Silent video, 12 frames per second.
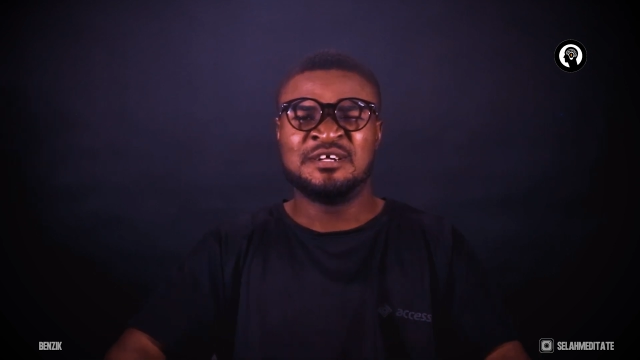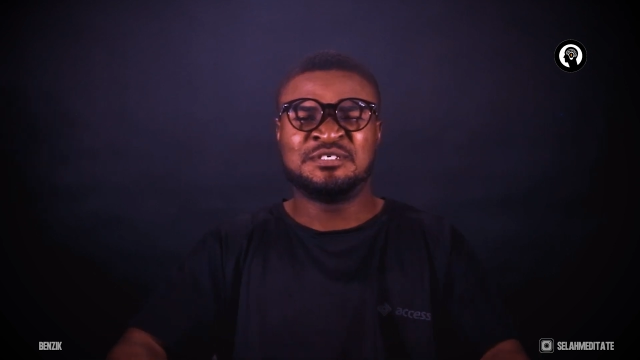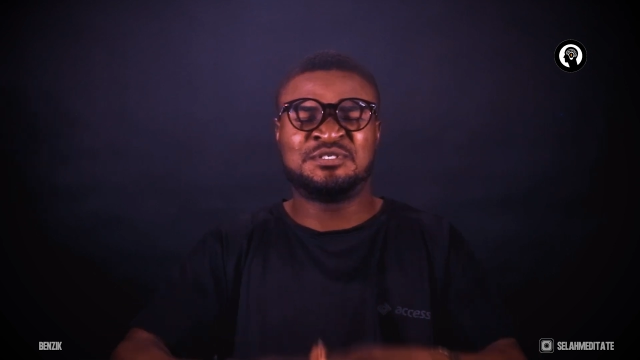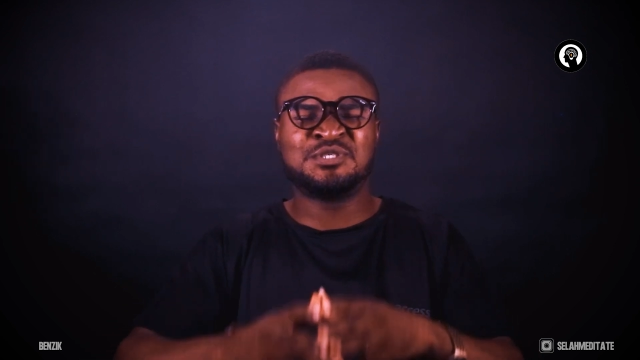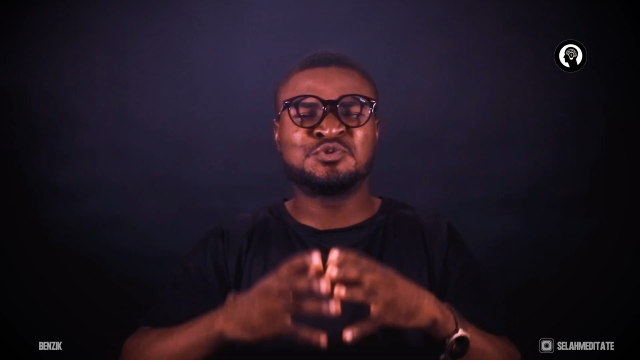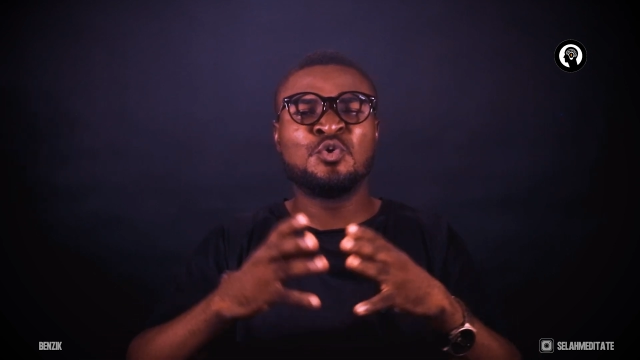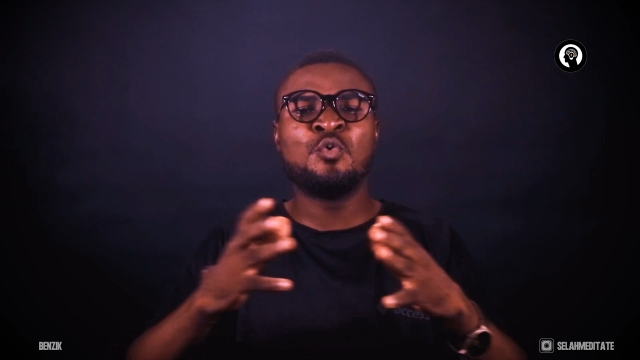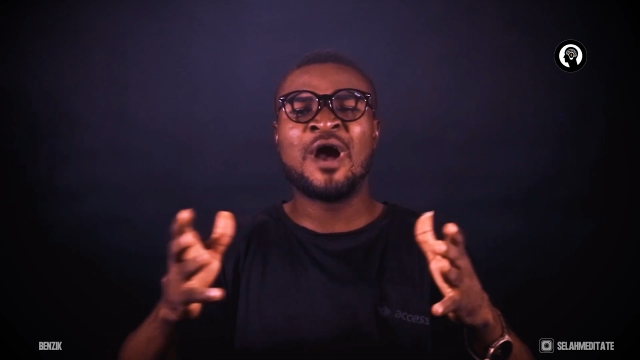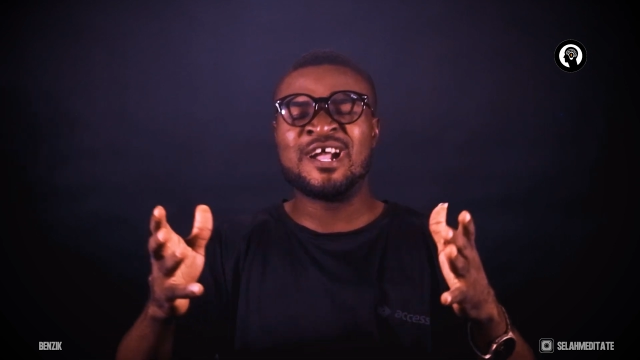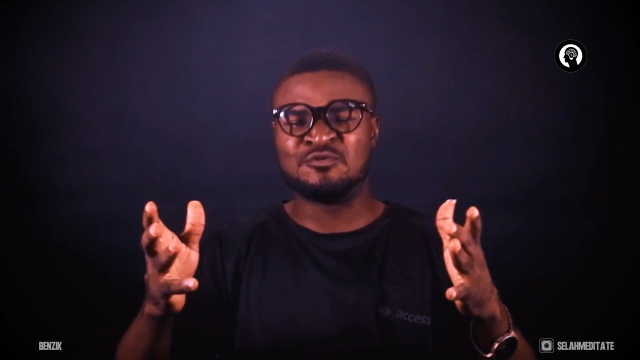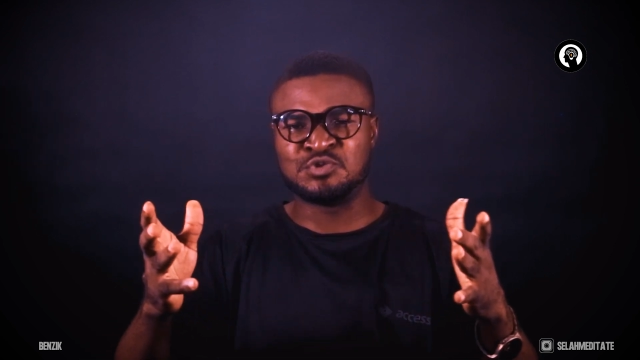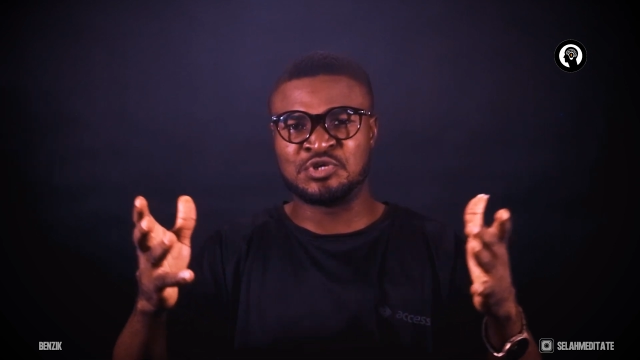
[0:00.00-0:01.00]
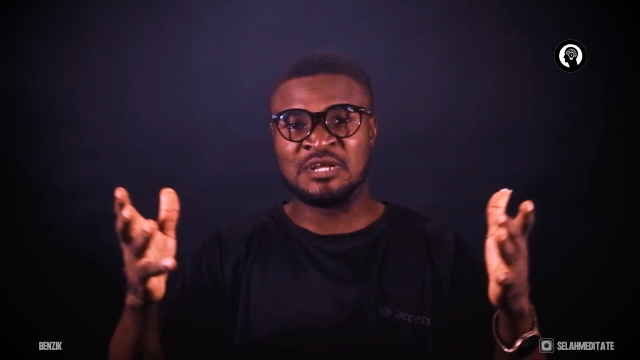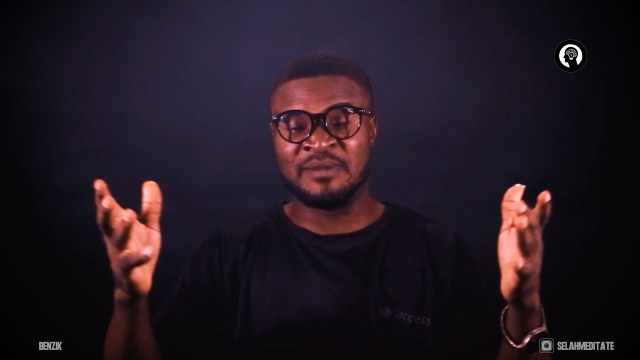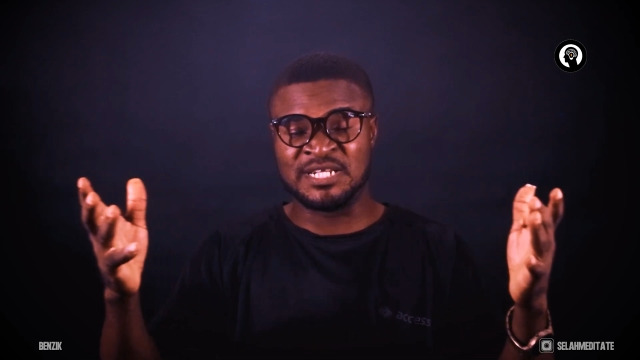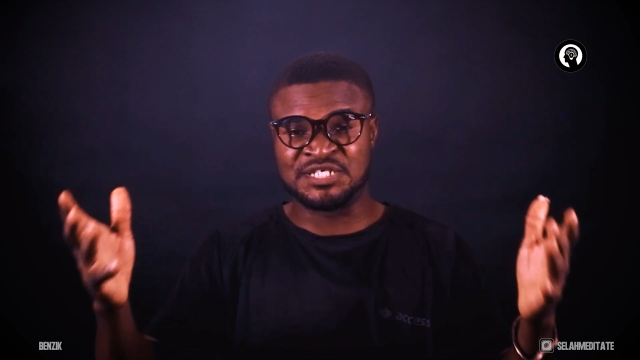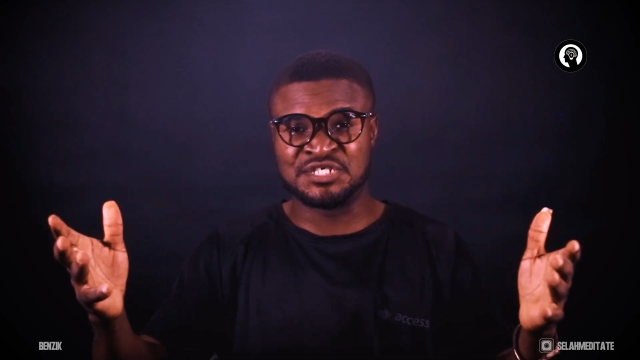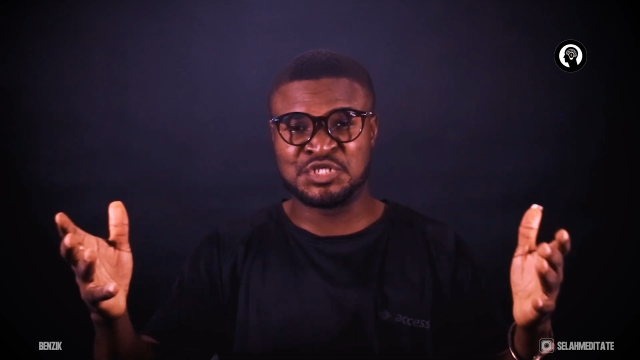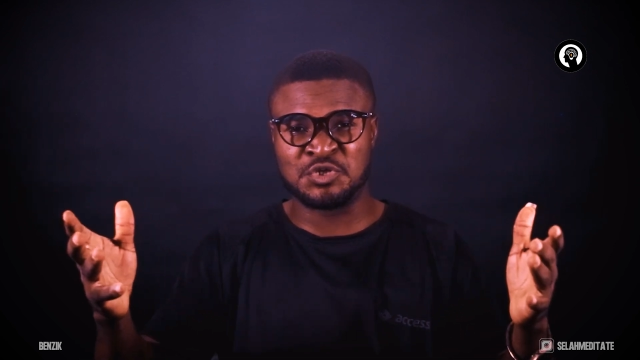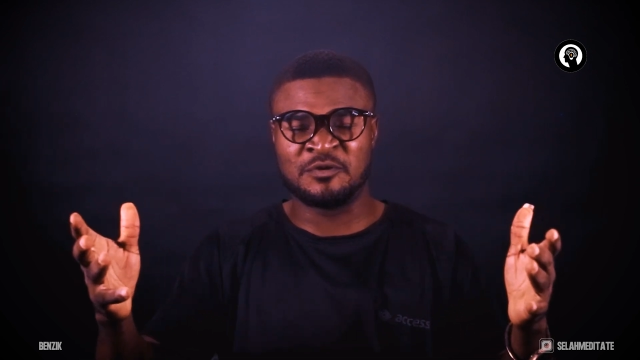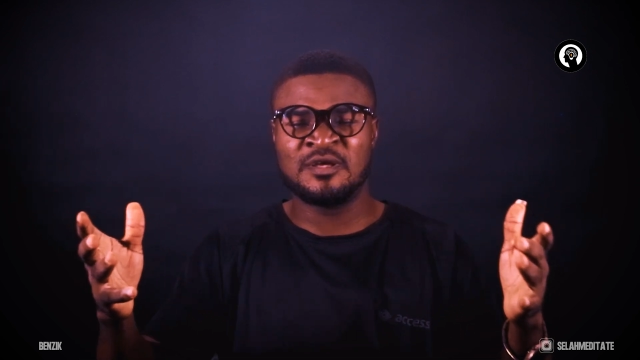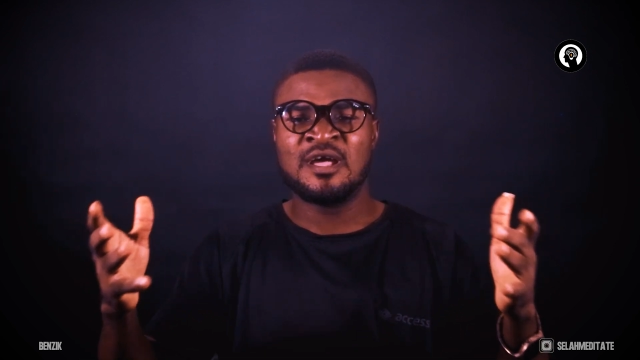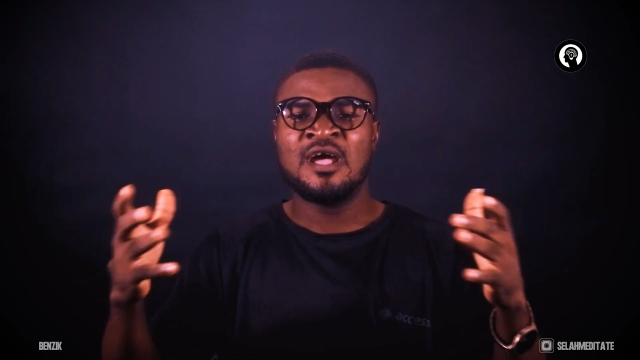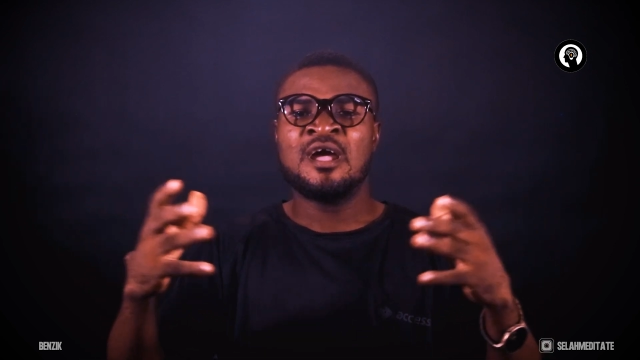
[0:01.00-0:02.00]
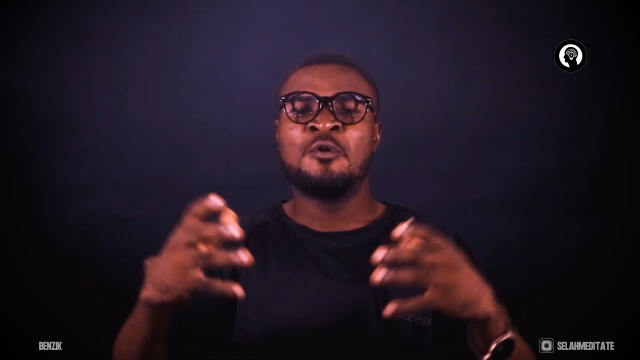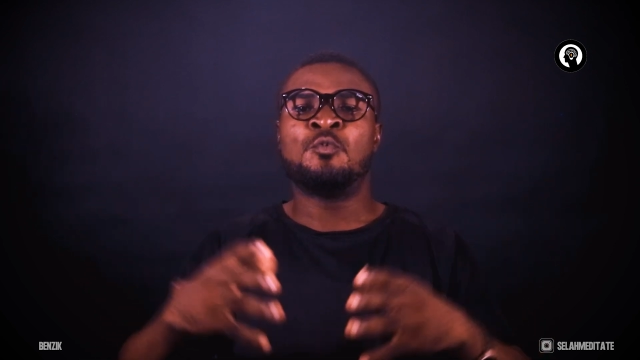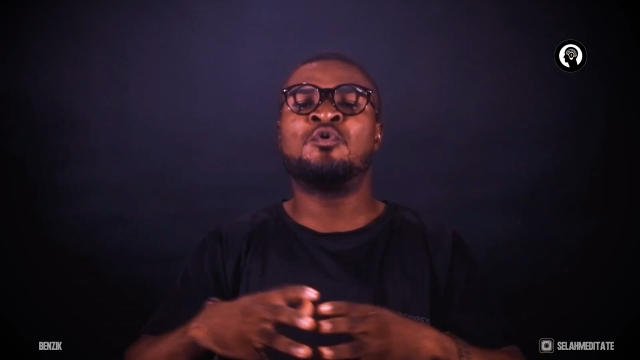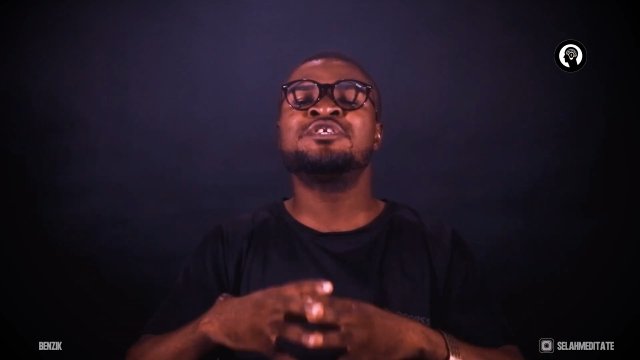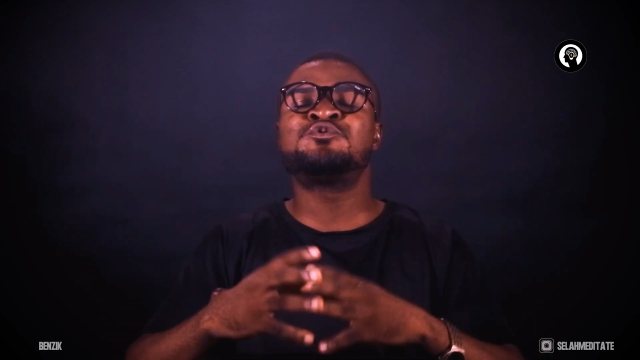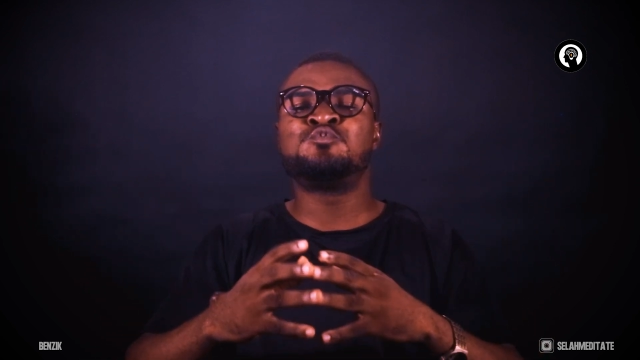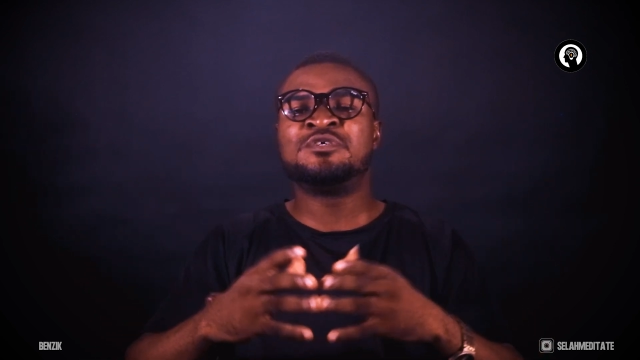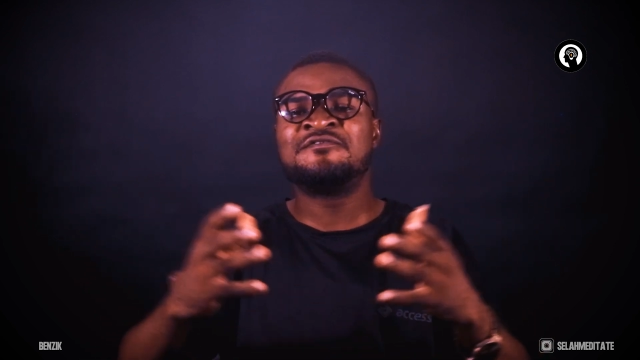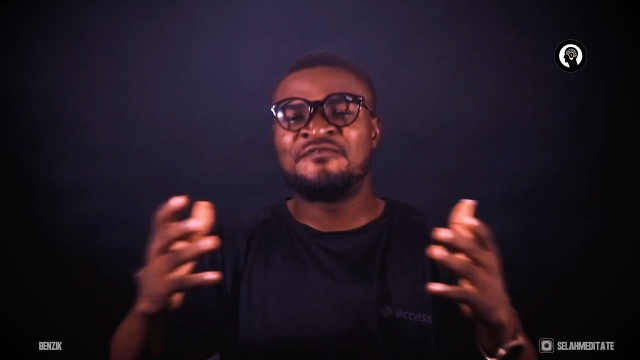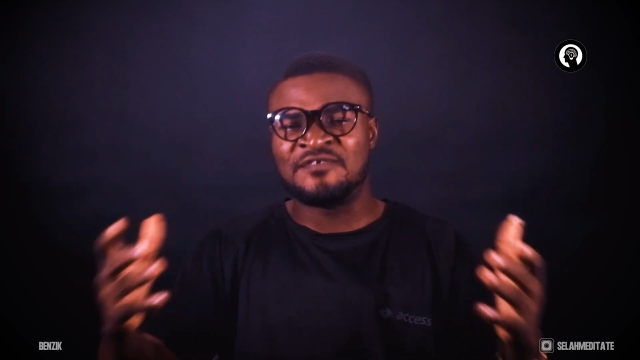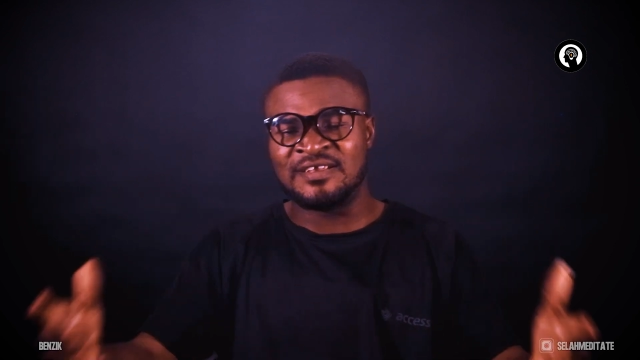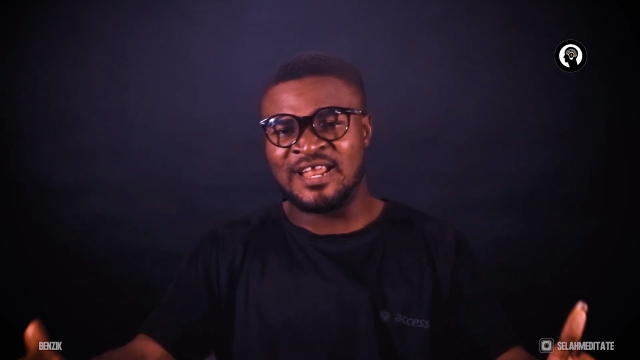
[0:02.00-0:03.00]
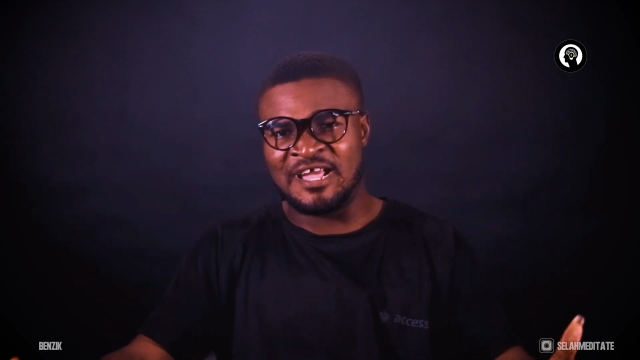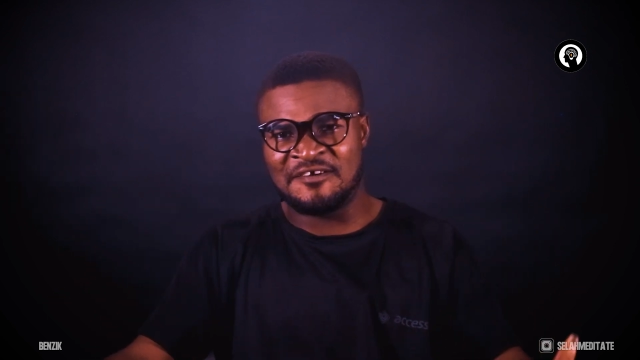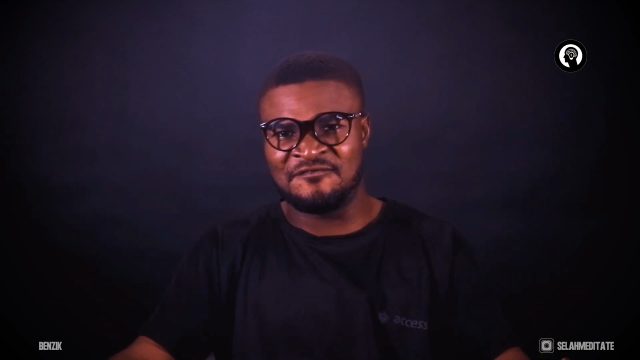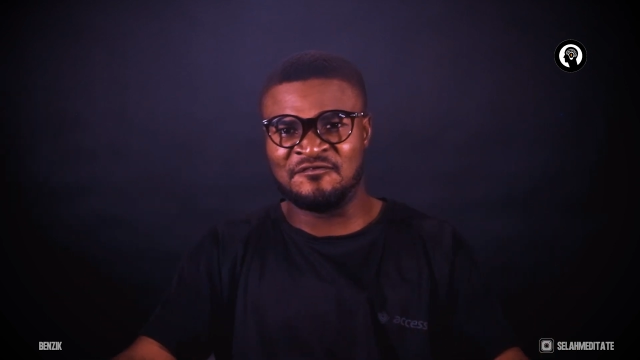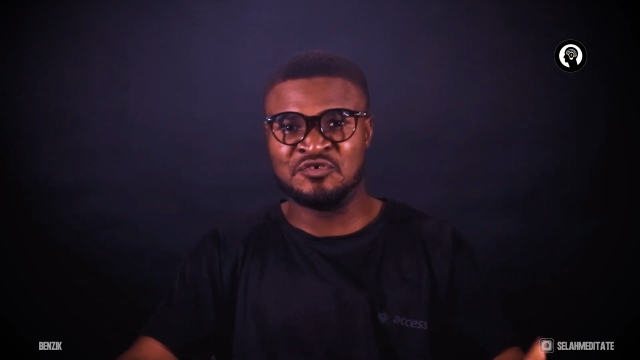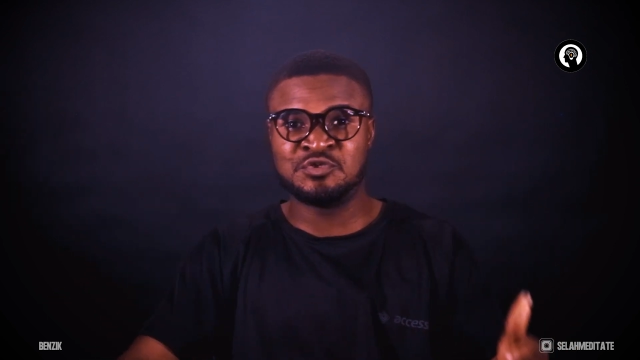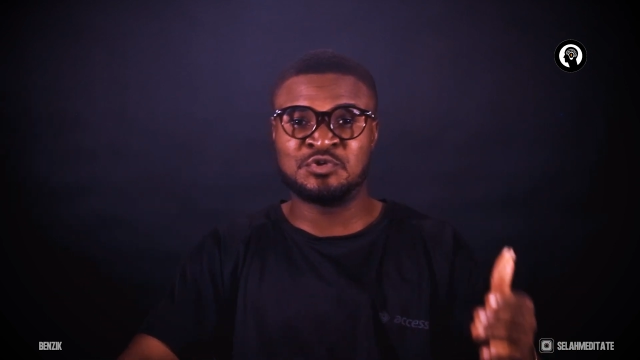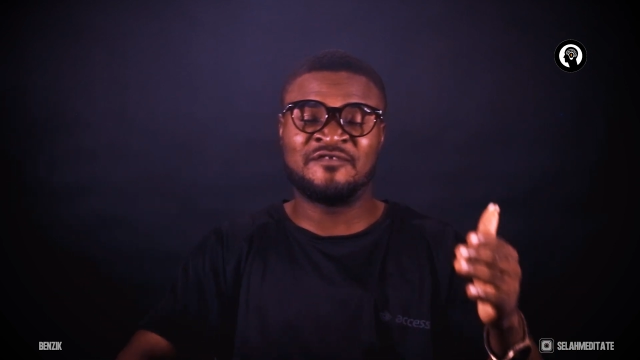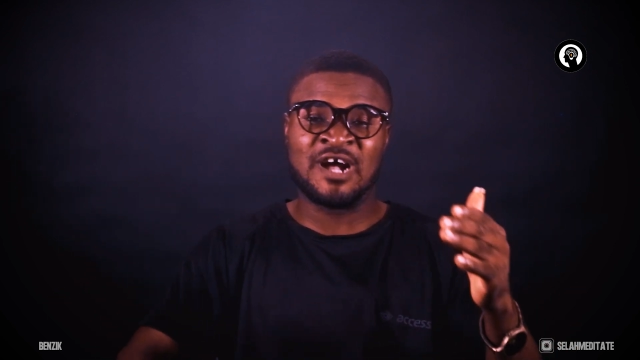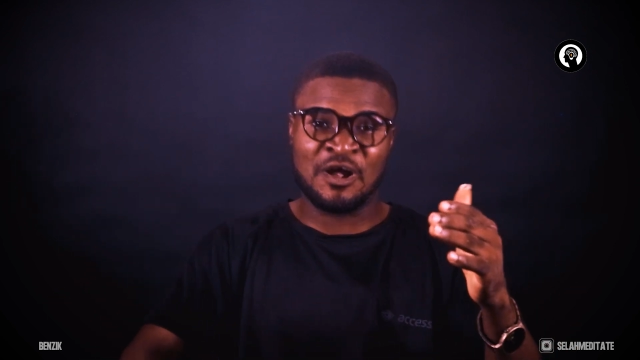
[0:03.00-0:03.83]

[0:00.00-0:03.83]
Just go wild with your imagination. What would it feel like for you to have